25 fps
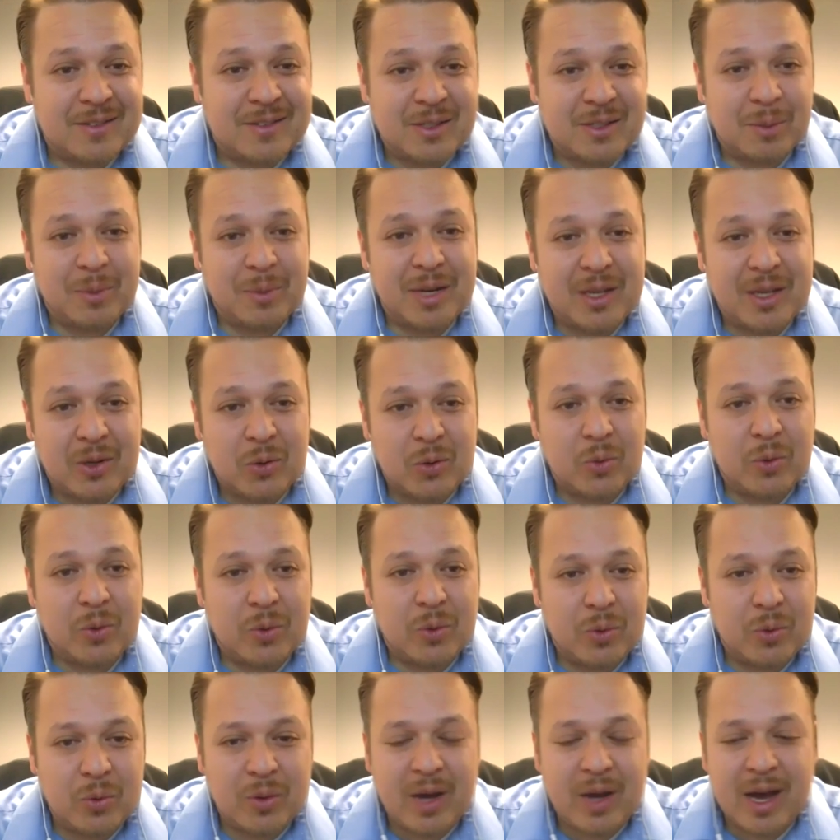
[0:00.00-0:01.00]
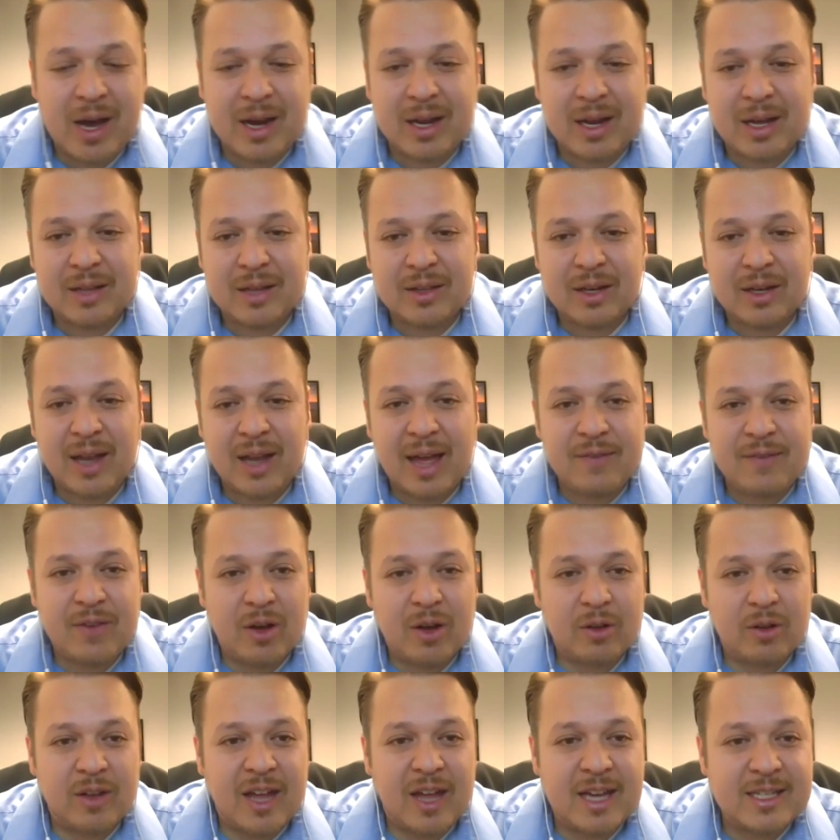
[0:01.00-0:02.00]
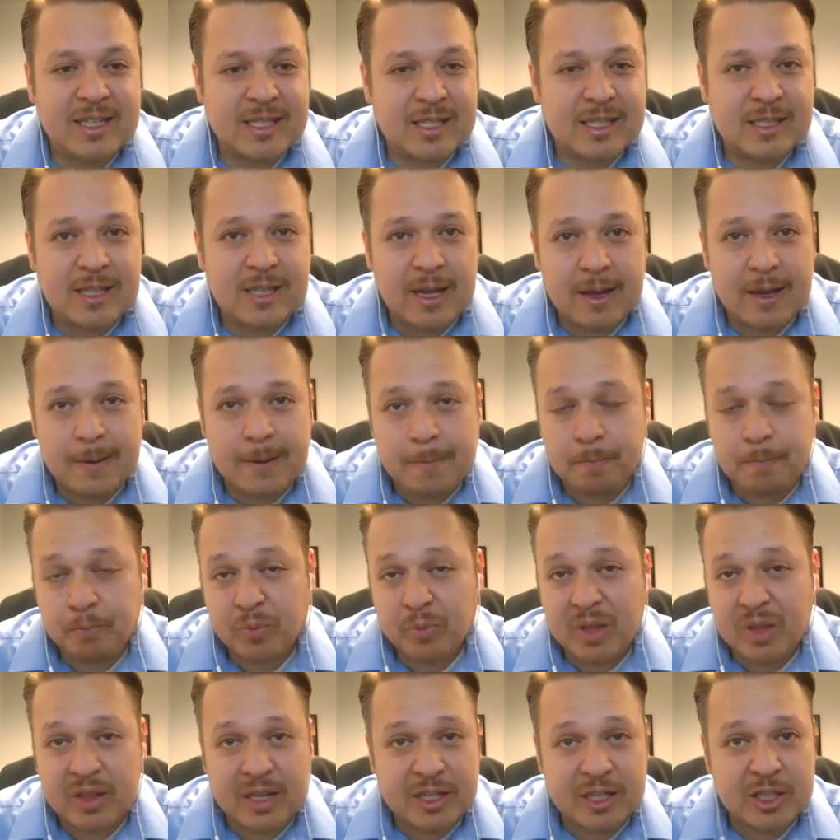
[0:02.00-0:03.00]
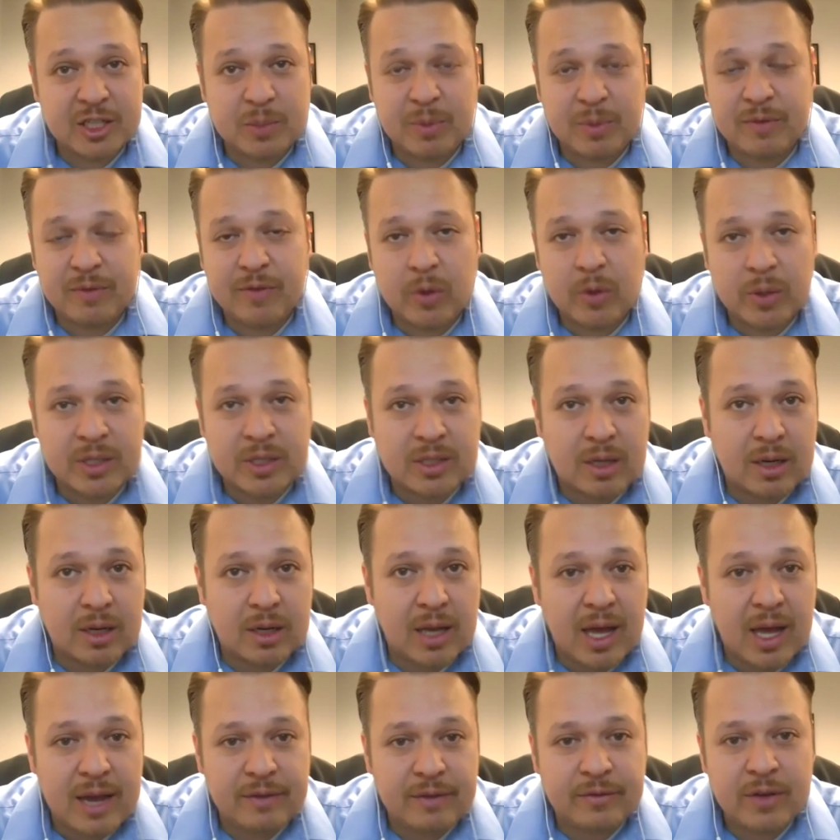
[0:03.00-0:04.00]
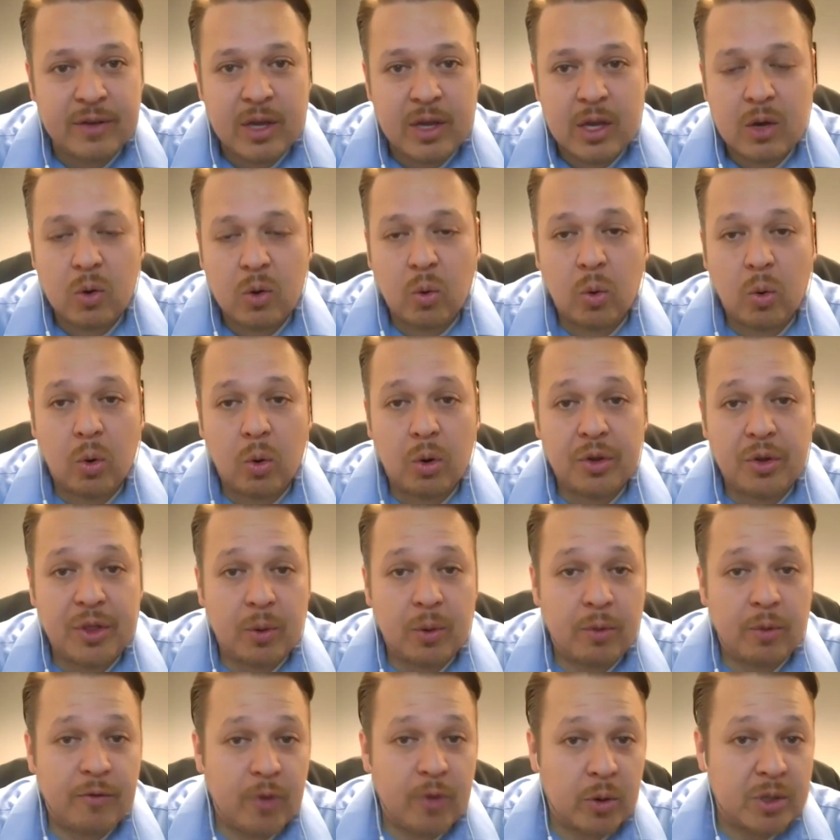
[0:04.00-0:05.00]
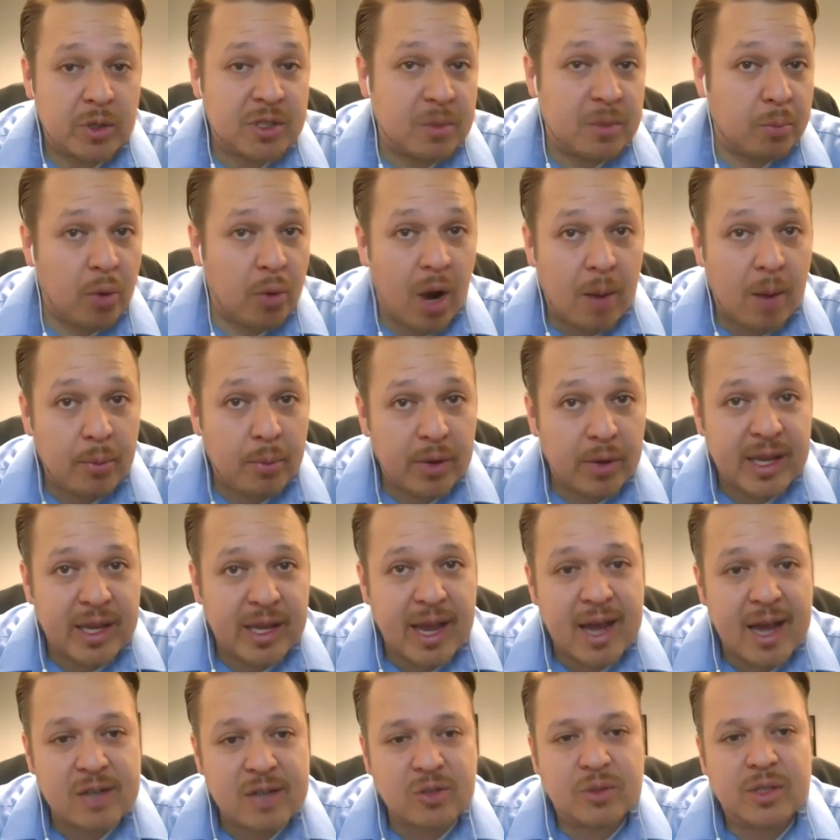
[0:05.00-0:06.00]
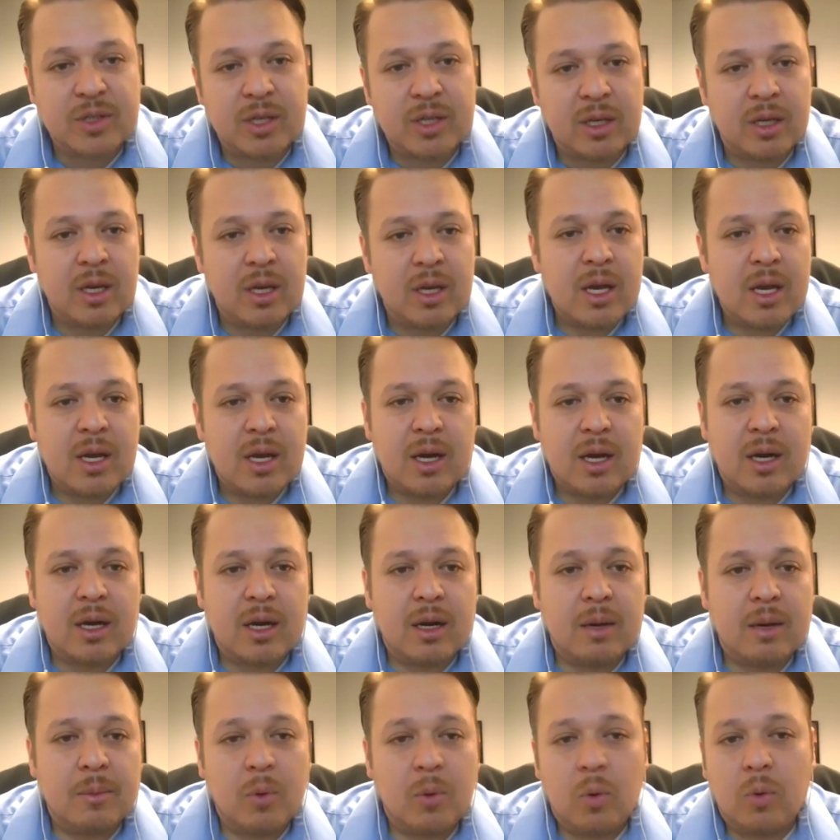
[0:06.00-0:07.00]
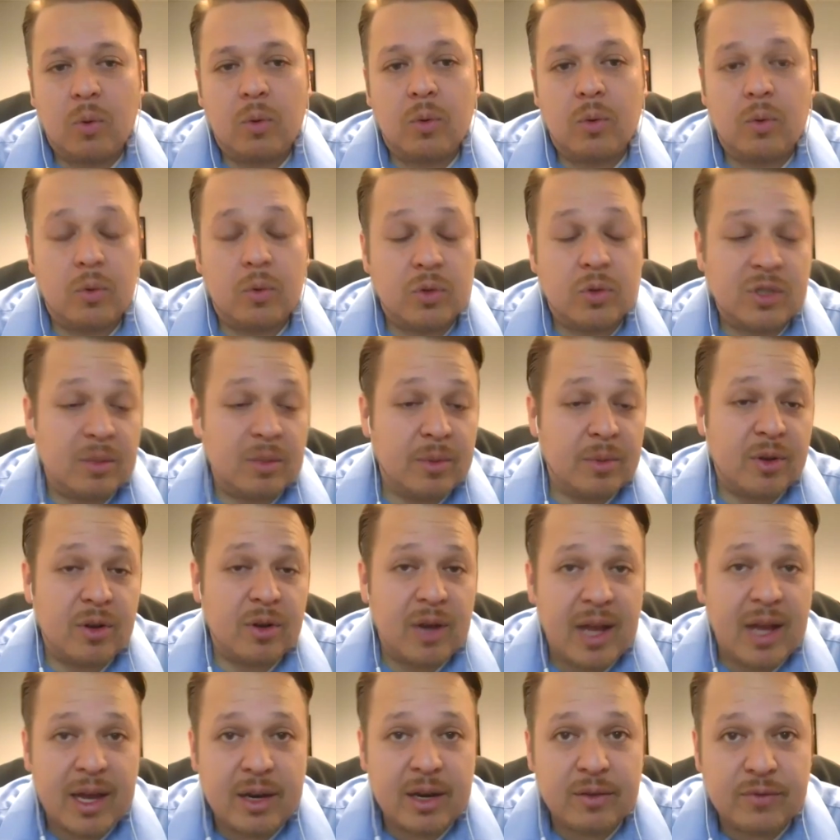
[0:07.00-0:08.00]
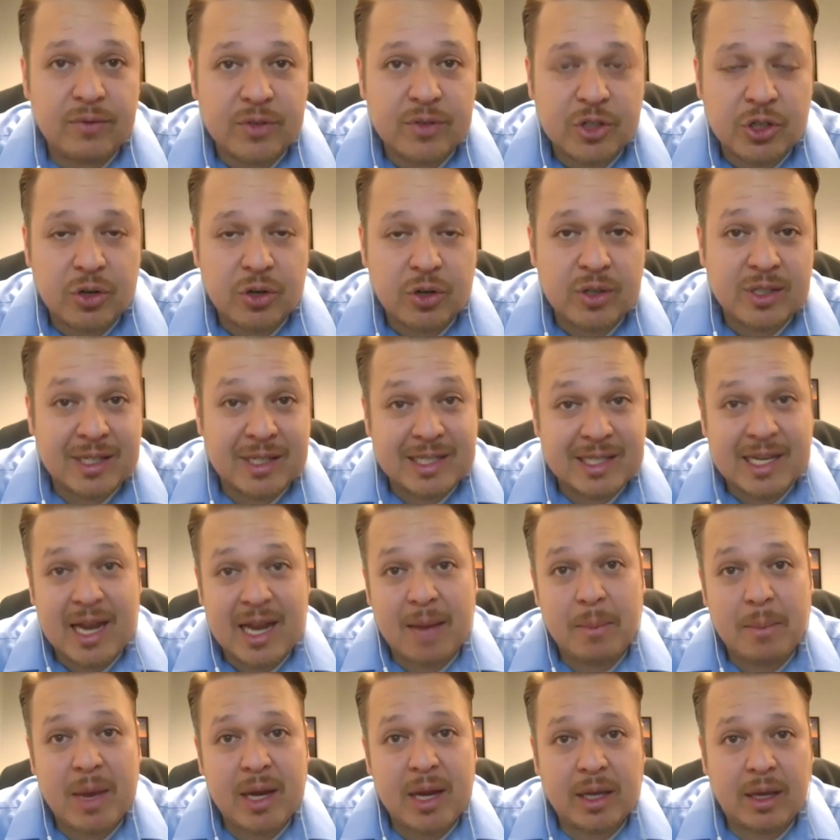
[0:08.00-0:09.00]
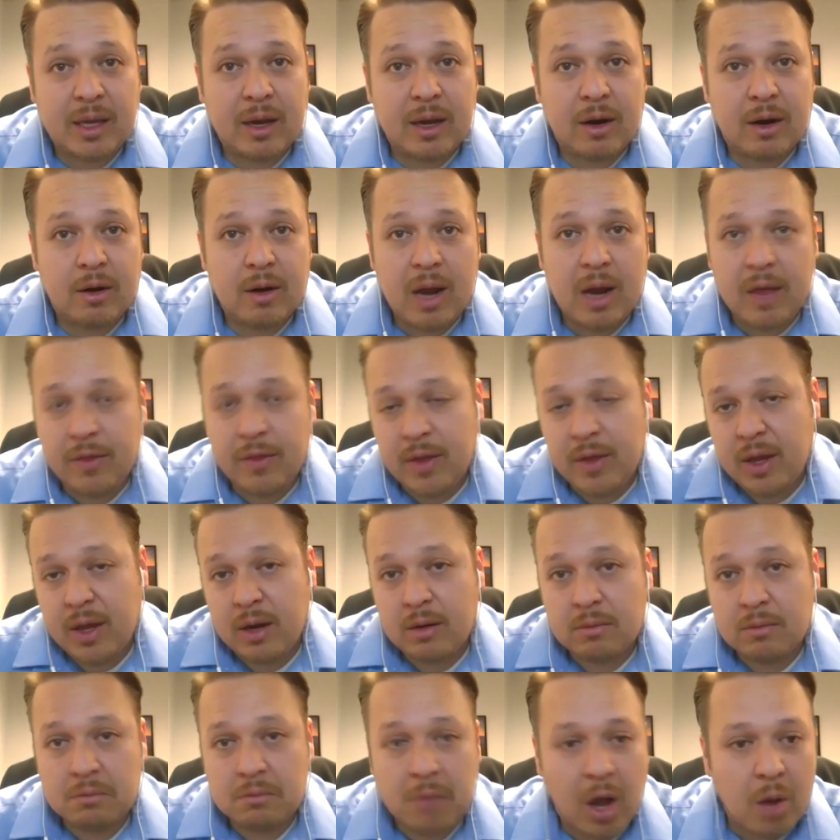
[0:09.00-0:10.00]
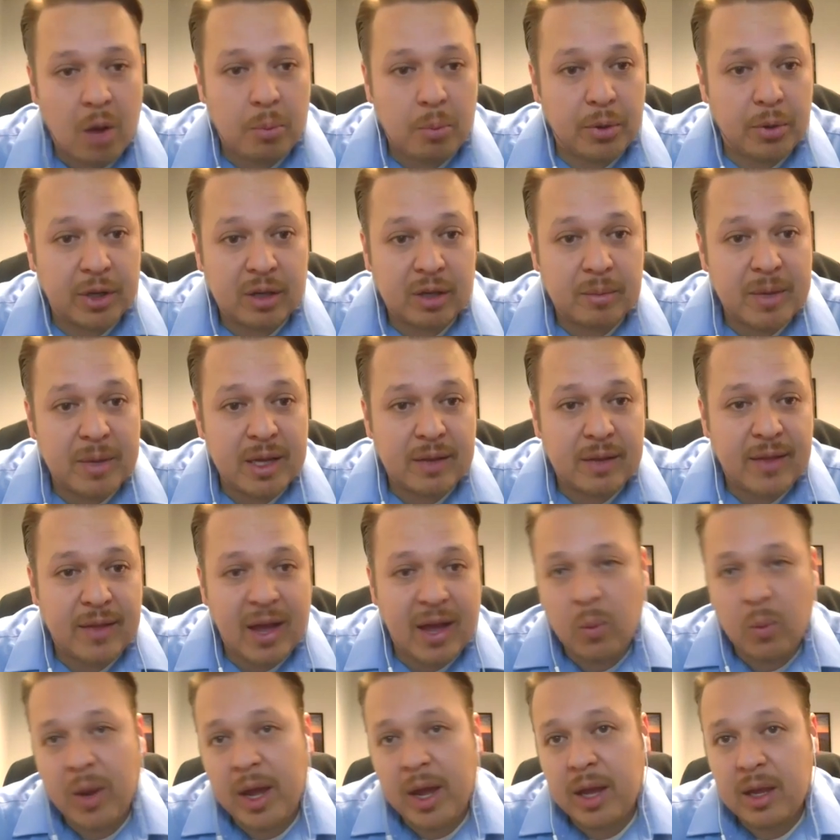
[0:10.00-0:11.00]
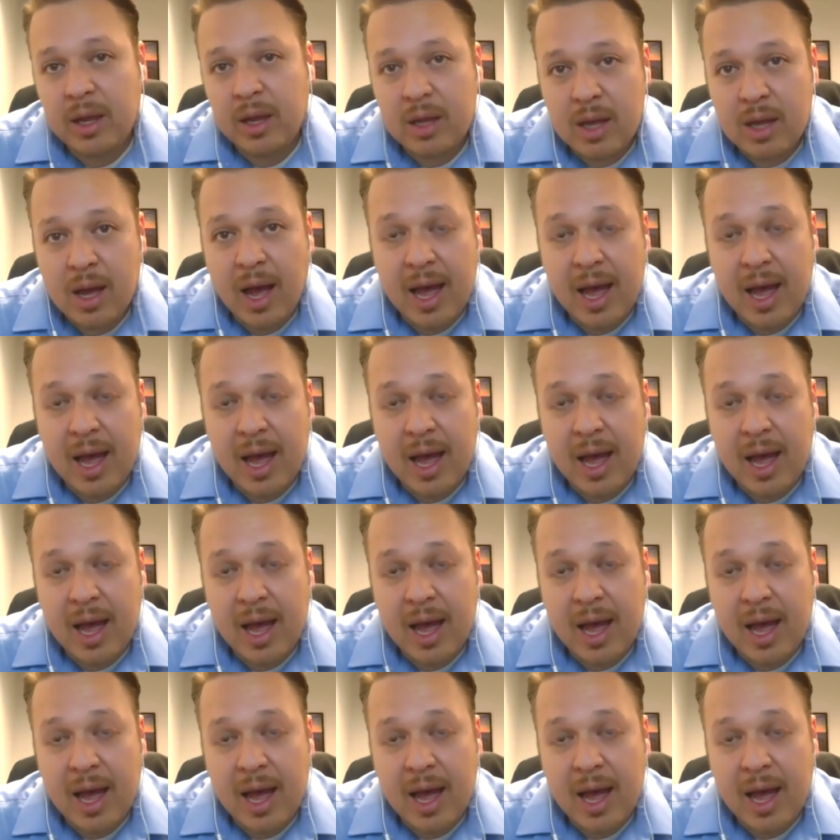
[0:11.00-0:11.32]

somebody who, who got a, the life health license and they just been focused on life, or they were focused in property casualty, um, or, or some other line of insurance that's not Medicare. And then I'll bring them in that way.